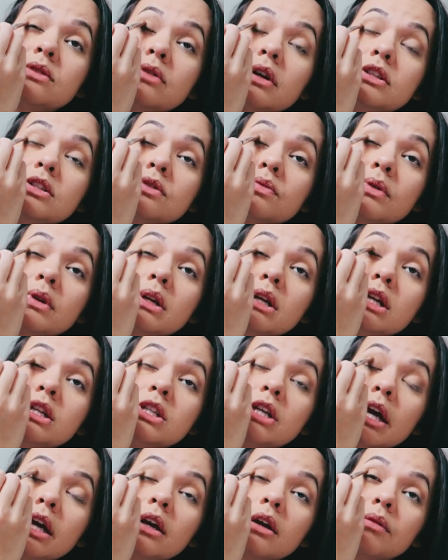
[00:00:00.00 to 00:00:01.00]
so I just wanted to
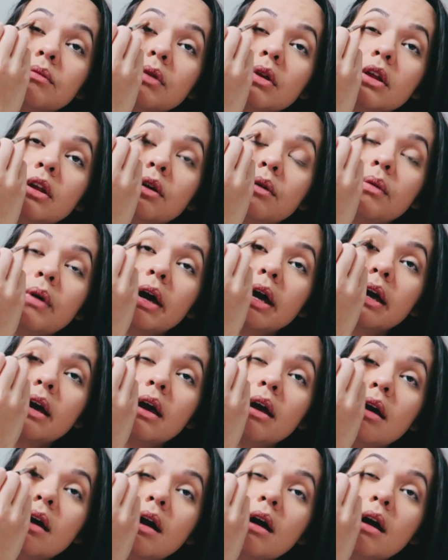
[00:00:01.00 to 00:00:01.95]
check in really quick.